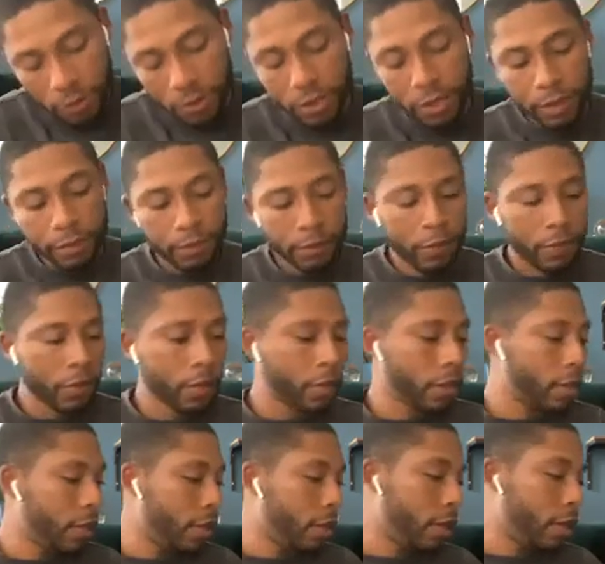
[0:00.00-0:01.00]
C.
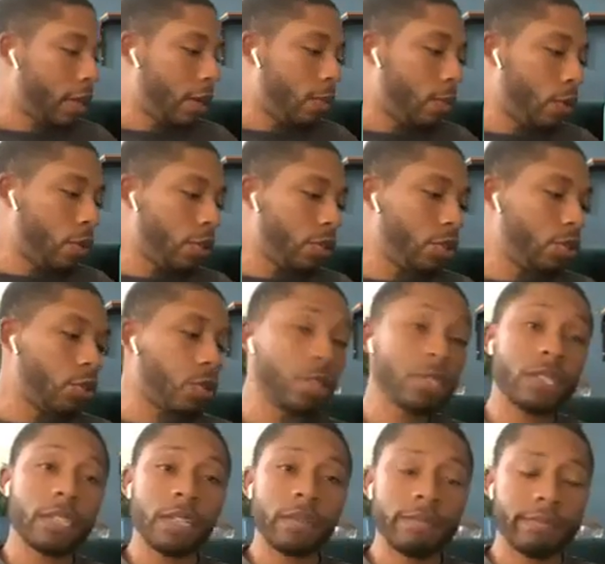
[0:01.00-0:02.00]
We're going to draw a
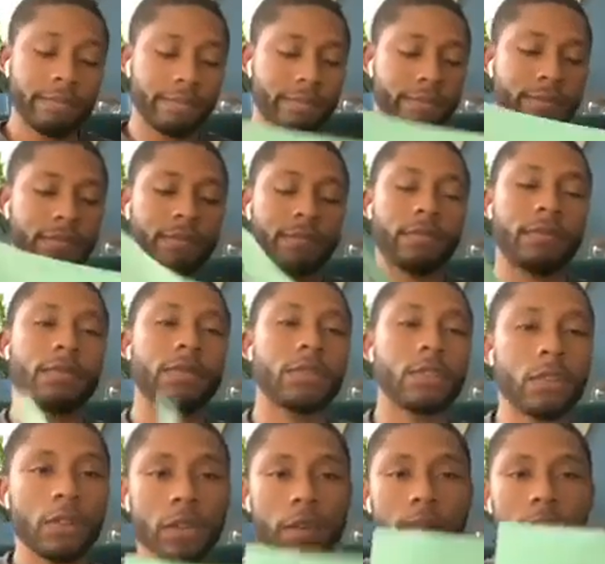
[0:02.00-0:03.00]
C.
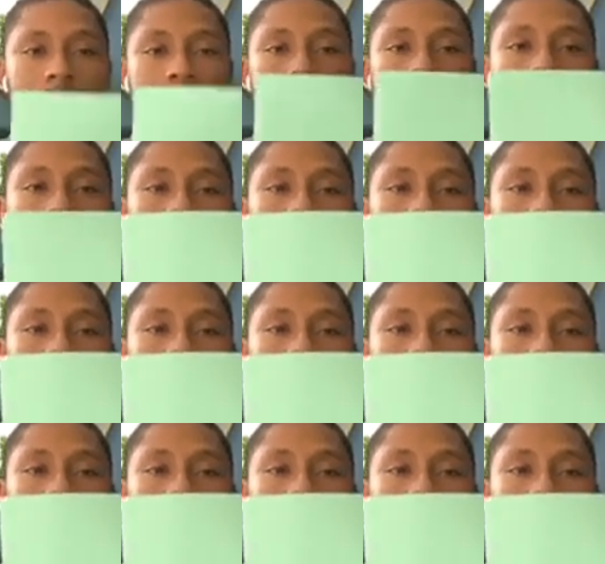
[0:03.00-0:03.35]
Don't look at my C.